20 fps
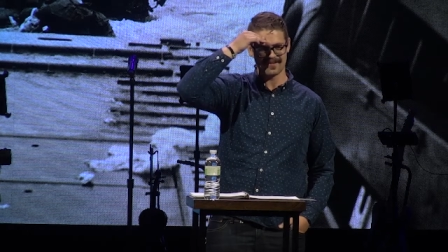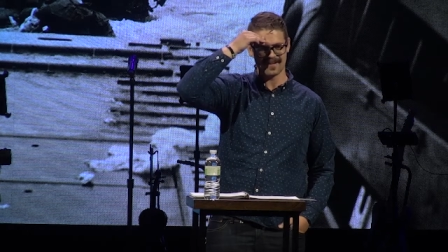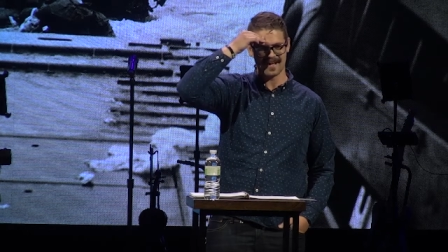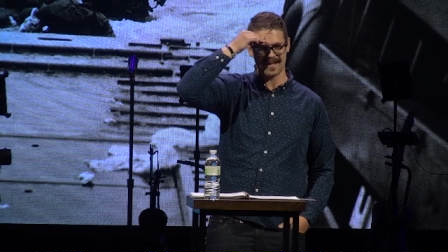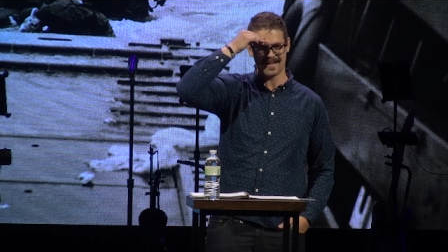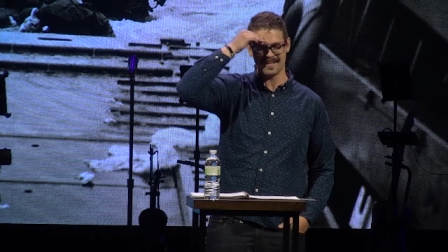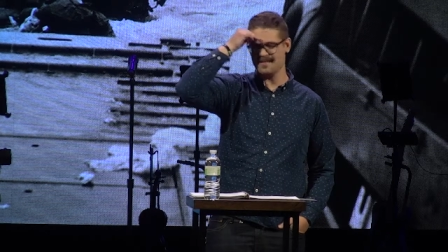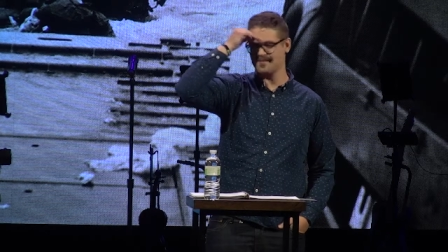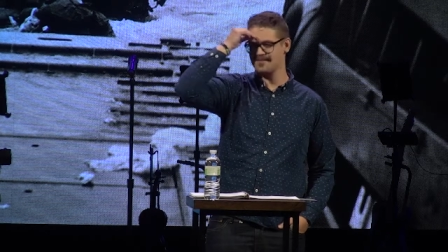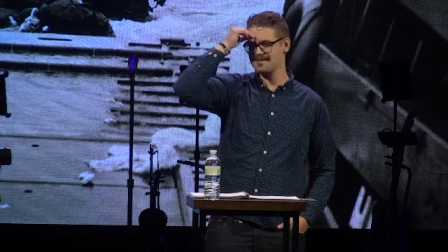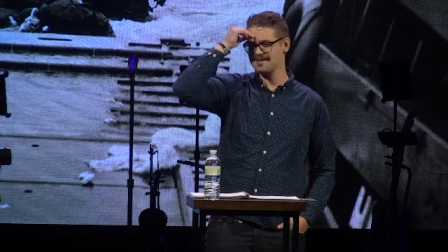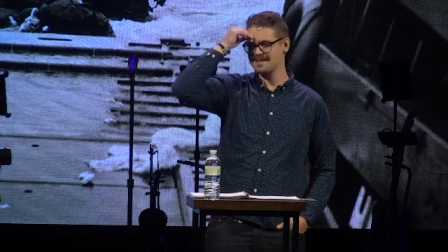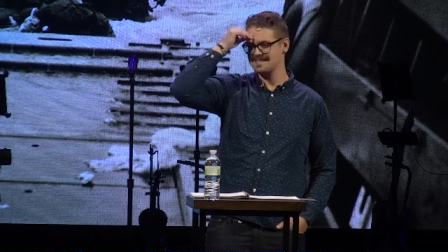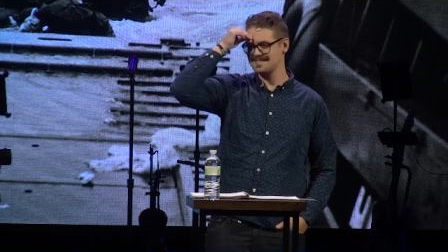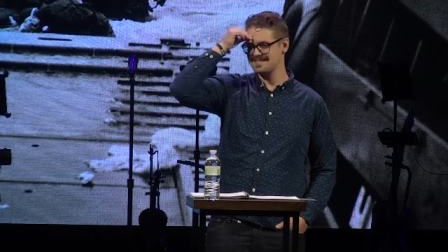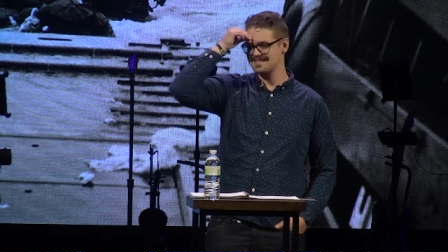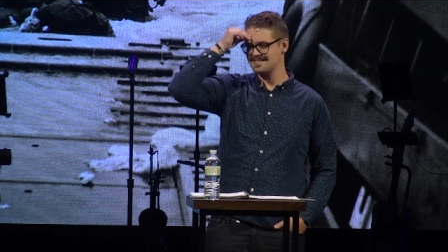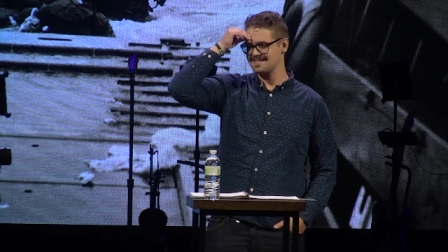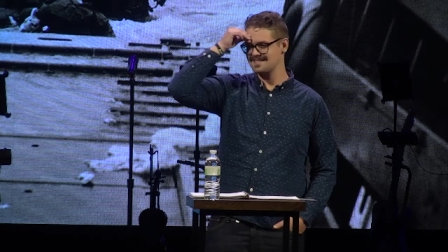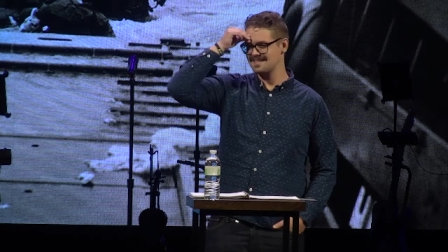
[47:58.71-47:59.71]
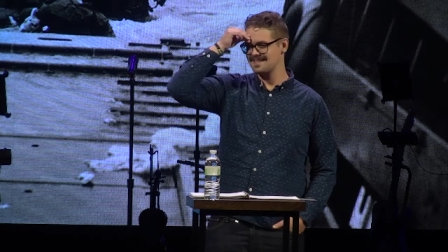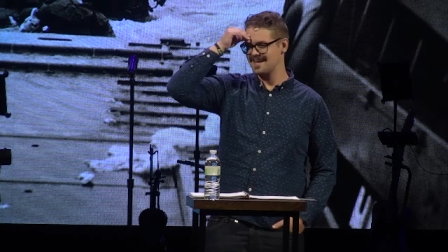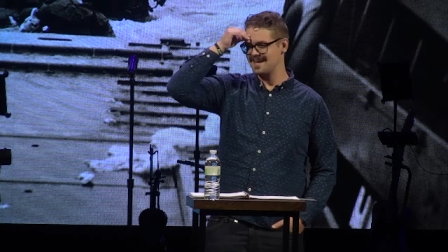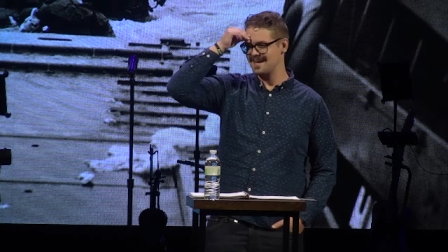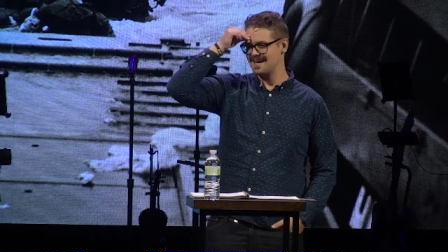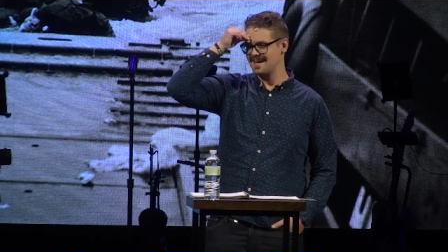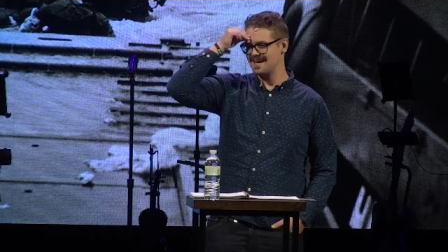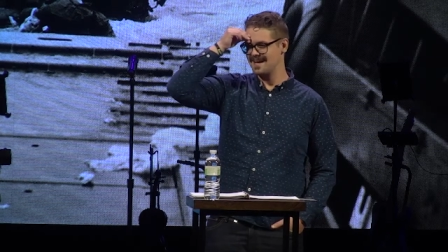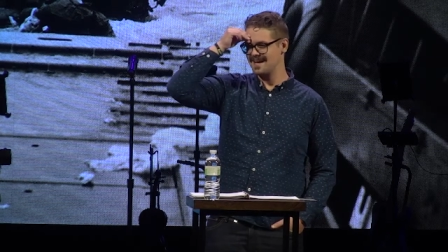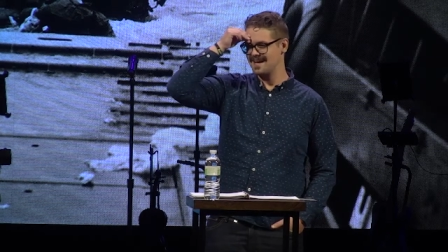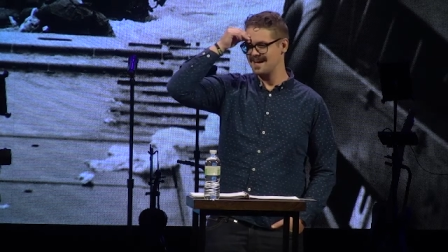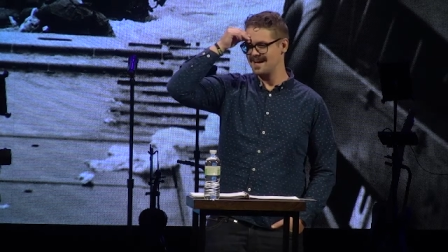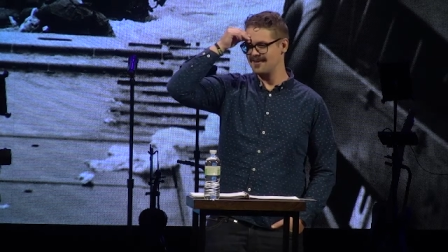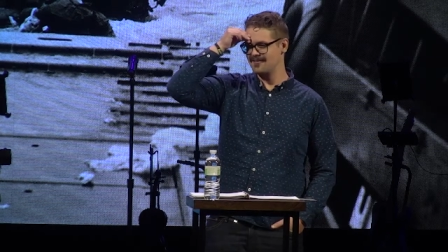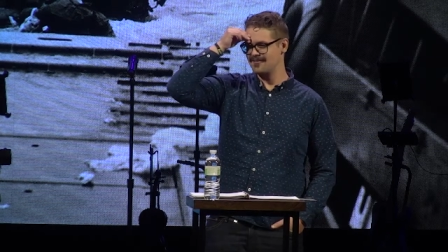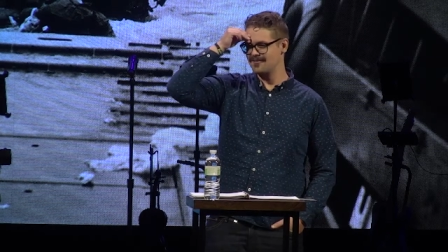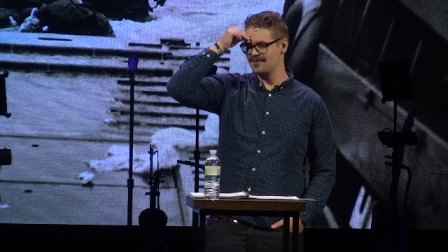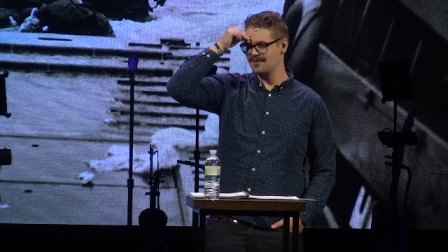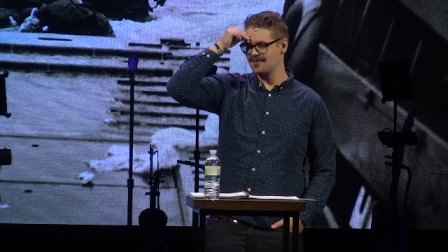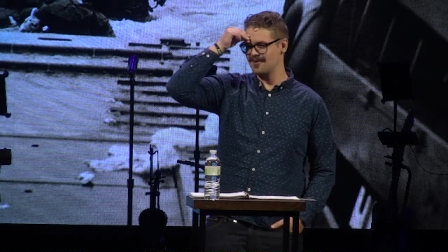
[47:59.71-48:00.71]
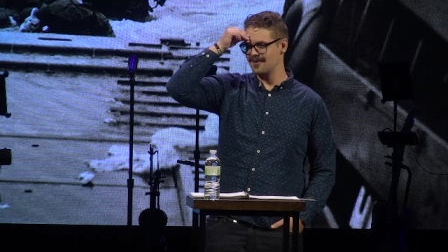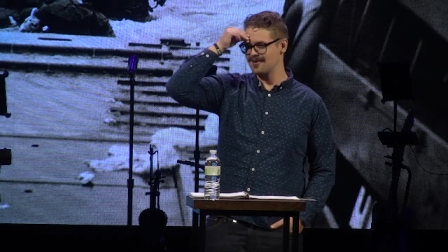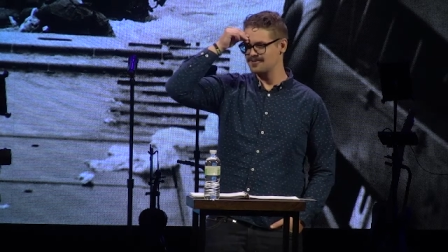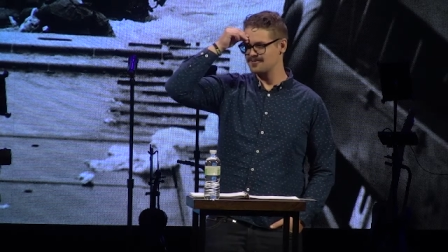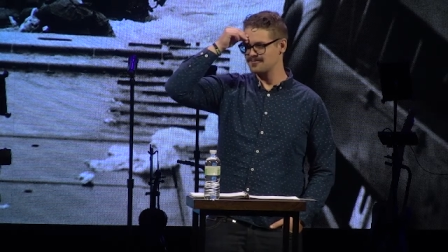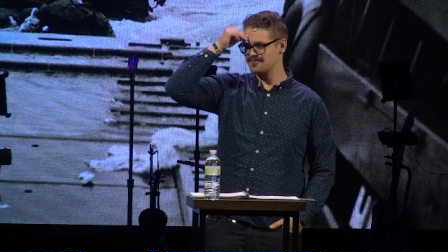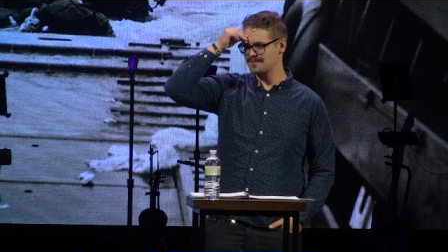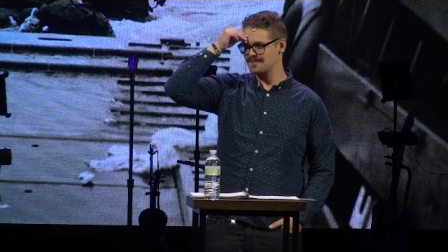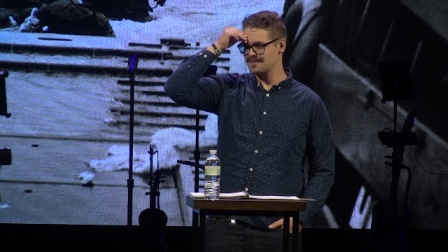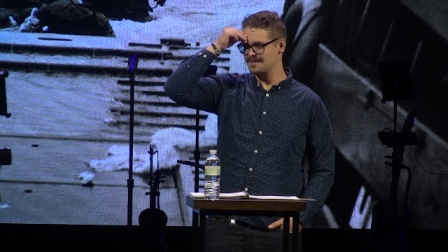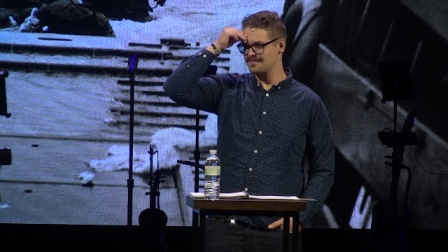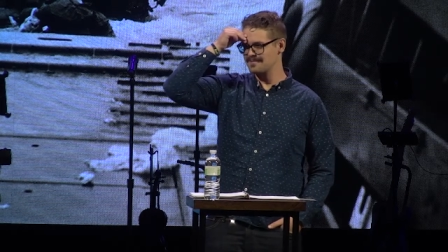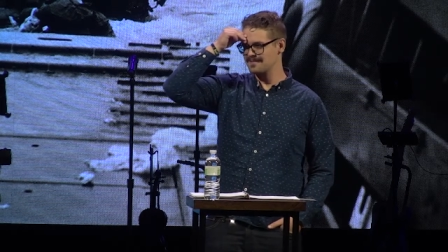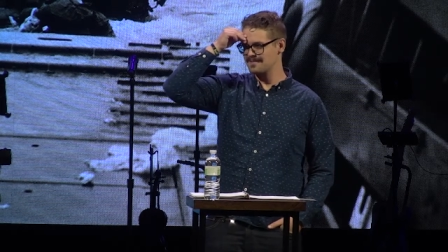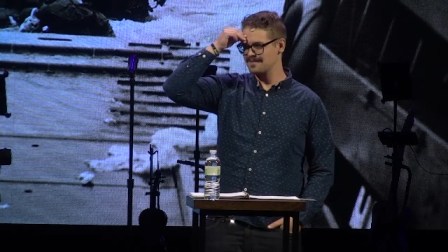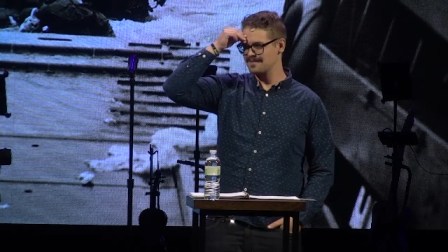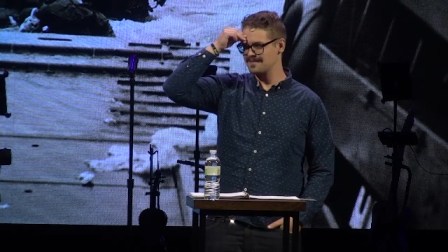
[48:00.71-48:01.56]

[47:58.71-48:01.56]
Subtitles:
God, never gets angry or harsh with them